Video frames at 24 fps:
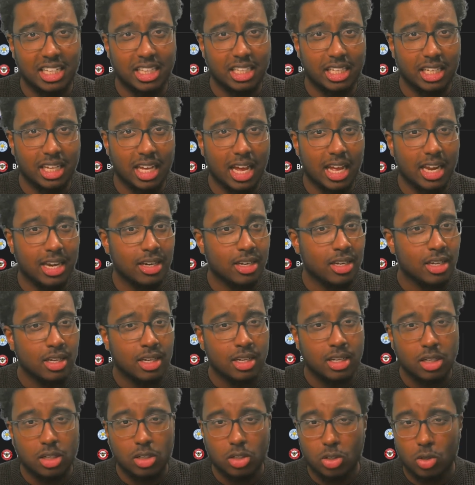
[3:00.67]
the end.
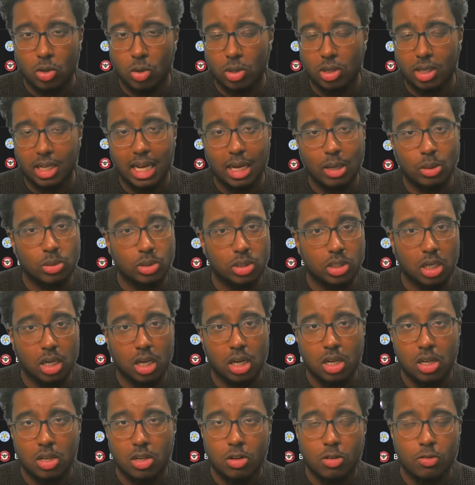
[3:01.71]
Good counter
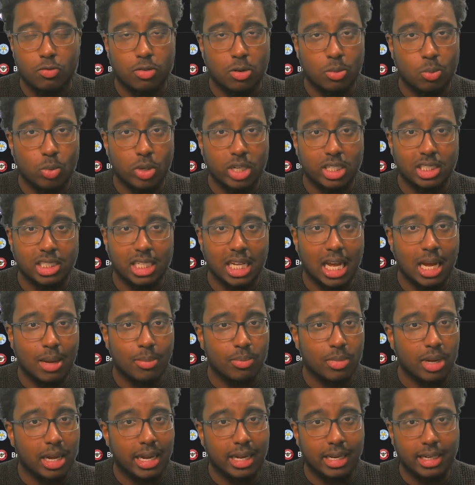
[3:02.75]
from West Ham,
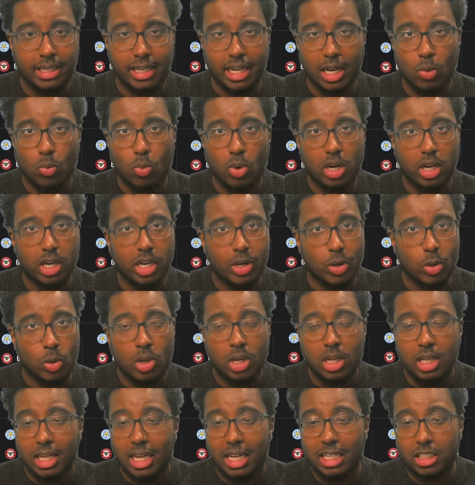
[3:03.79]
and yeah, 1-0.
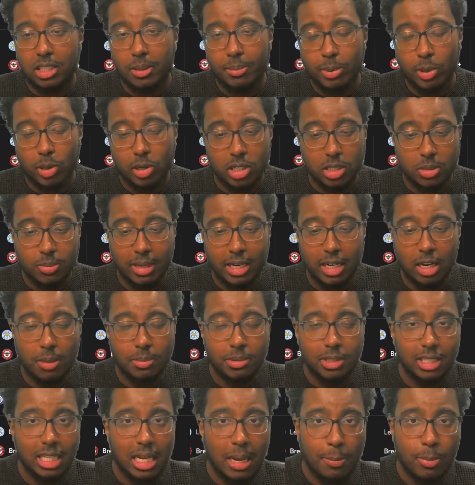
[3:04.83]
And to be honest, man, up to
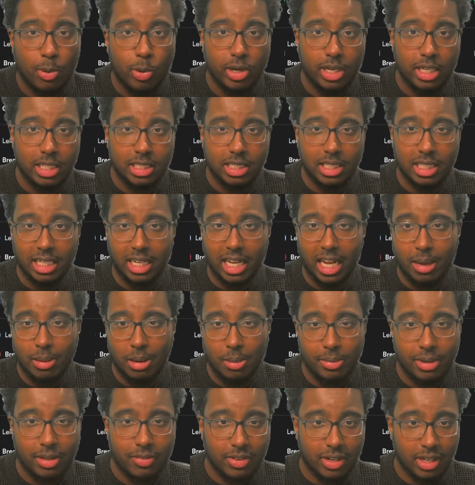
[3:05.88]
that point into the game, let
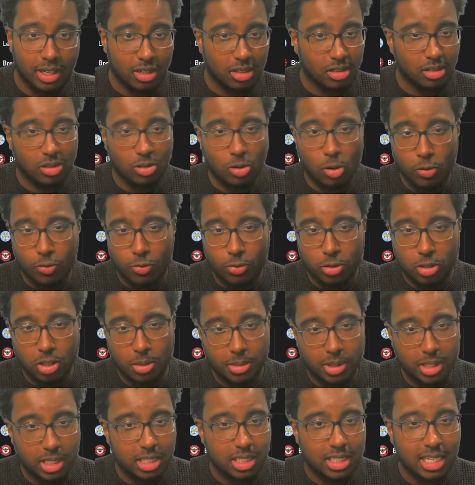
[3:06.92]
me even go through some of
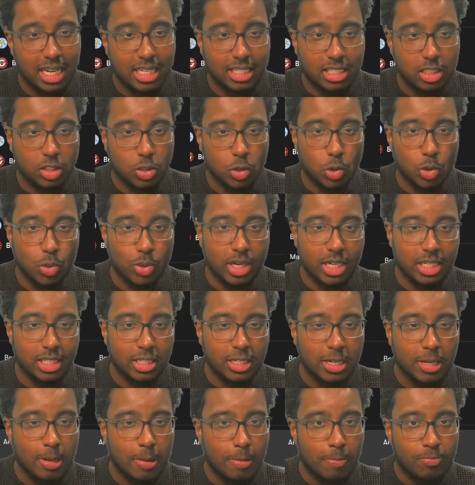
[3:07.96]
the stats as always,
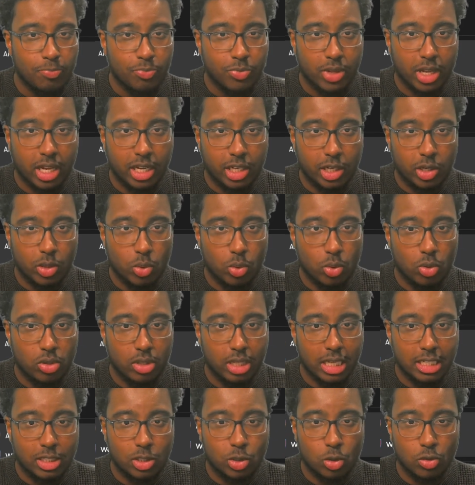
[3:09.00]
and all of
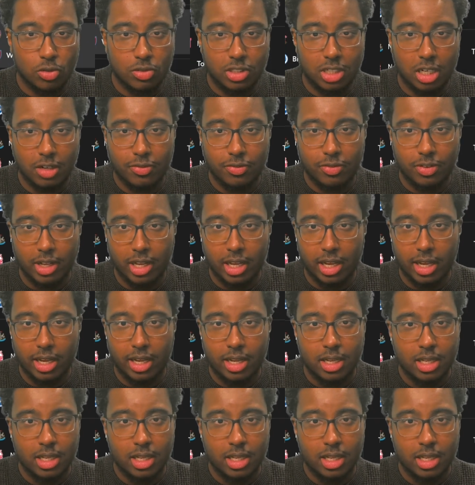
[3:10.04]
that sort of stuff here.